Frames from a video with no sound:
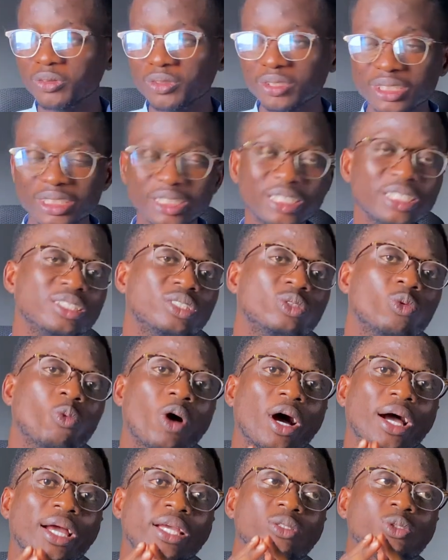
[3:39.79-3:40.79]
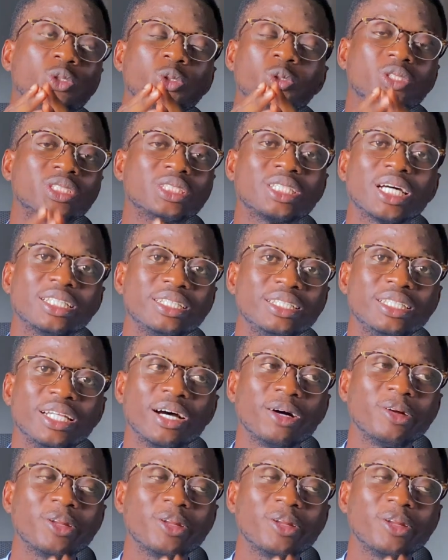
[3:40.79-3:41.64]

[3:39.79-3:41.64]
reasons why you should start now.